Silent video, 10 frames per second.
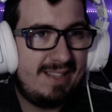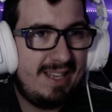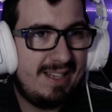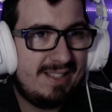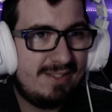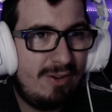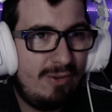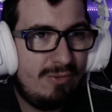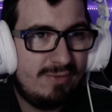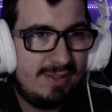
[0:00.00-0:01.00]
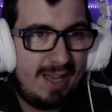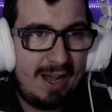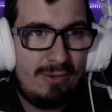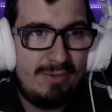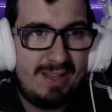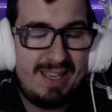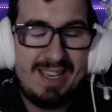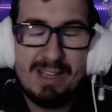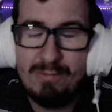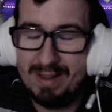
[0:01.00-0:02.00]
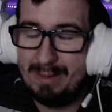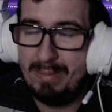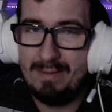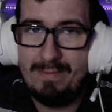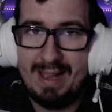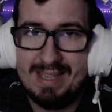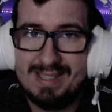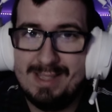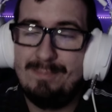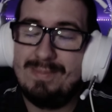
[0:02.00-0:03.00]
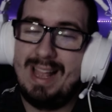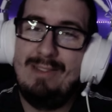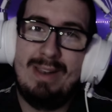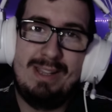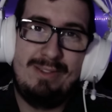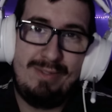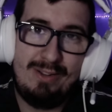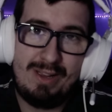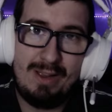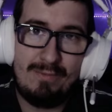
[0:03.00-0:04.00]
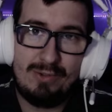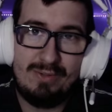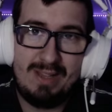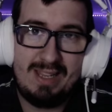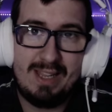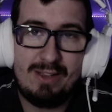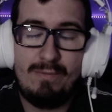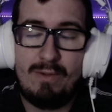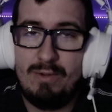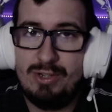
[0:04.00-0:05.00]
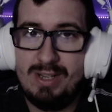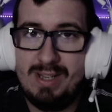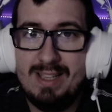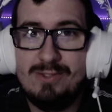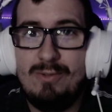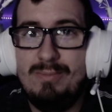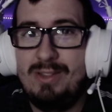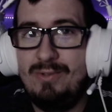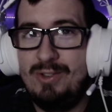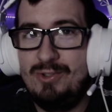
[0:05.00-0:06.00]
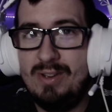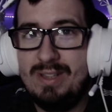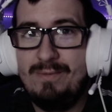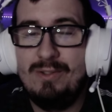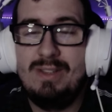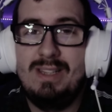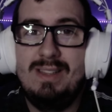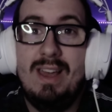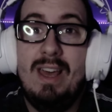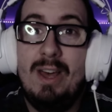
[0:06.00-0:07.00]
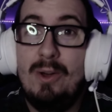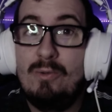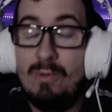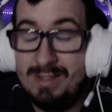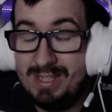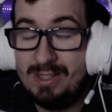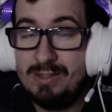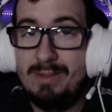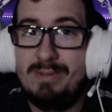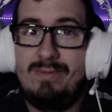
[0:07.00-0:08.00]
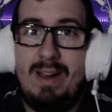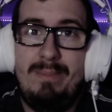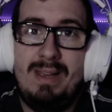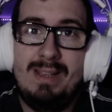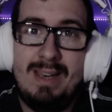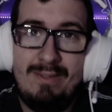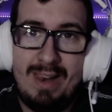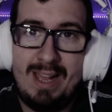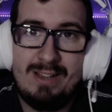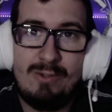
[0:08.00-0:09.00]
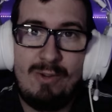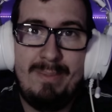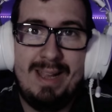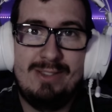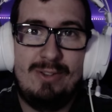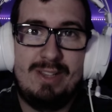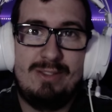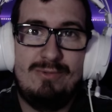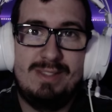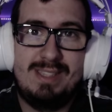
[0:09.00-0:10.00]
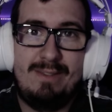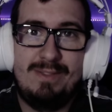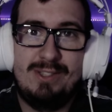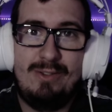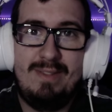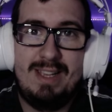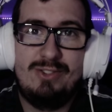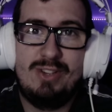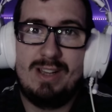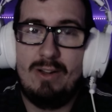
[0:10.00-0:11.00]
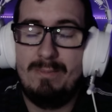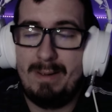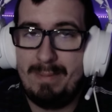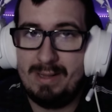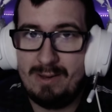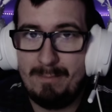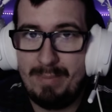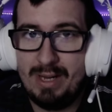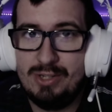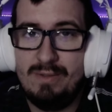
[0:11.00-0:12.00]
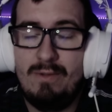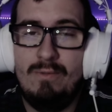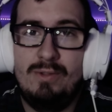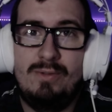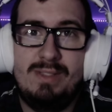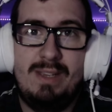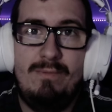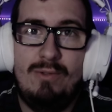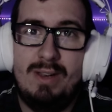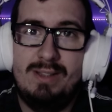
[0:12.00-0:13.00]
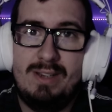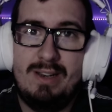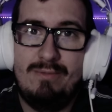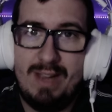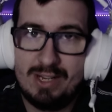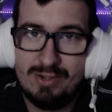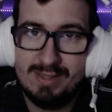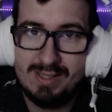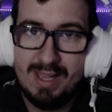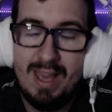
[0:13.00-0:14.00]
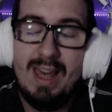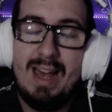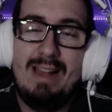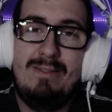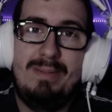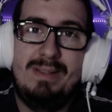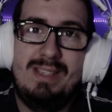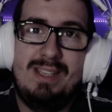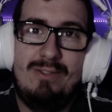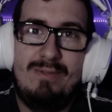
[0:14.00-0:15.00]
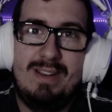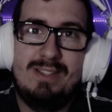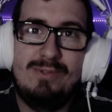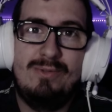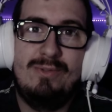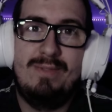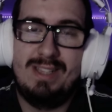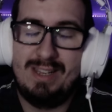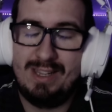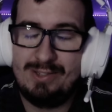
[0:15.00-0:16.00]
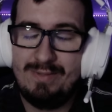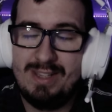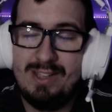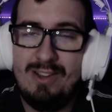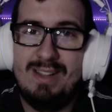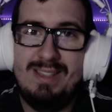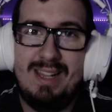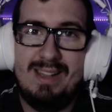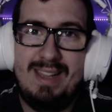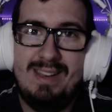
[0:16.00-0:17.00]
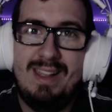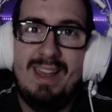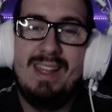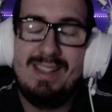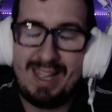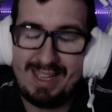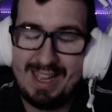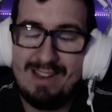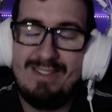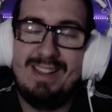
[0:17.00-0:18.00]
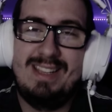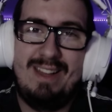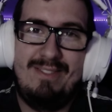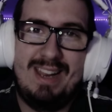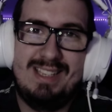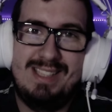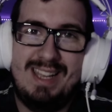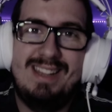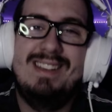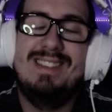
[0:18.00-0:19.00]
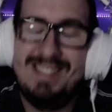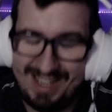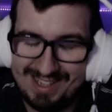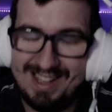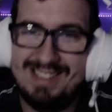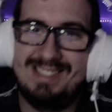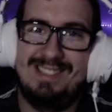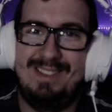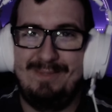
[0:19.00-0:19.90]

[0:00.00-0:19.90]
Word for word: things go down incredibly fast. I will end the video here for today. Thank you for watching, guys. Hope that you enjoyed. If you did, consider subscribing, leave a like, comment, all that good stuff. As always, check out my Patreon page if you want to see full and early reactions. I will be seeing you very soon with another video. Until then, take care and have a nice day. See ya, guys.